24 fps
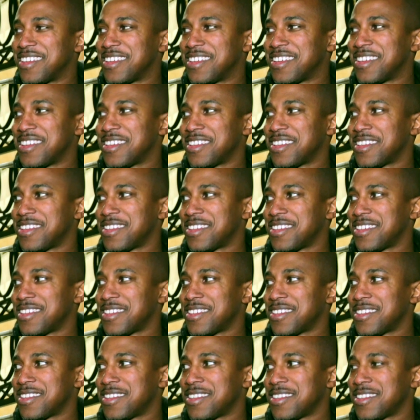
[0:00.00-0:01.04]

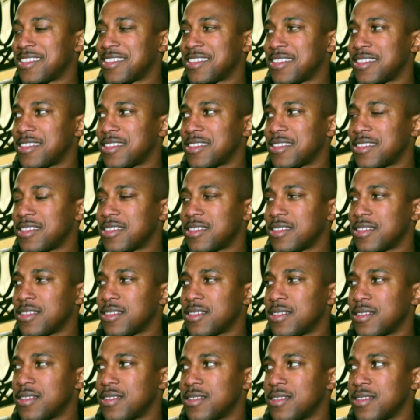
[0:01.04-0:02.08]

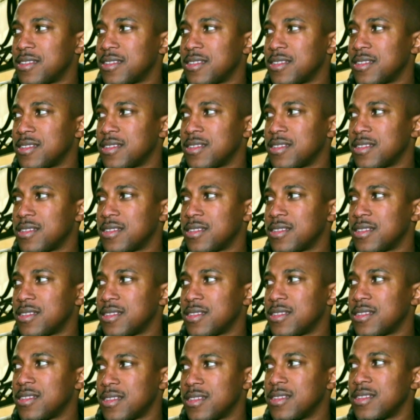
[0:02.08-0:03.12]

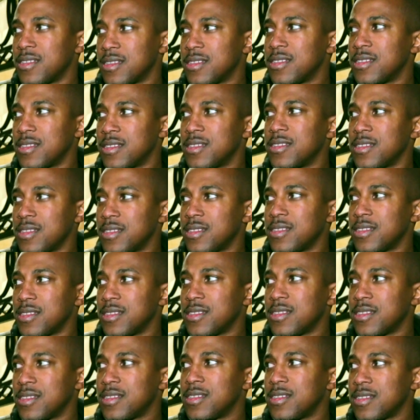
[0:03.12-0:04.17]

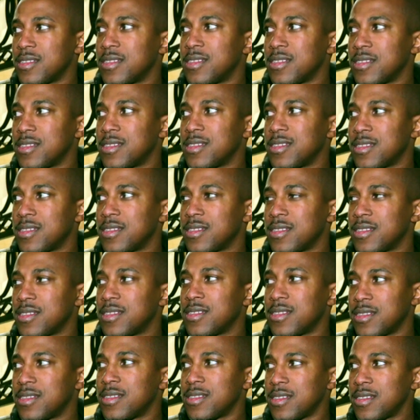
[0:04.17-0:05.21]

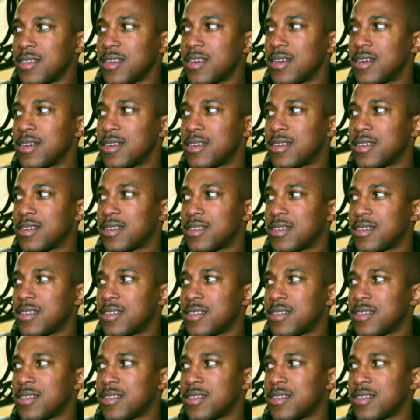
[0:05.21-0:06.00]
This person isn't speaking.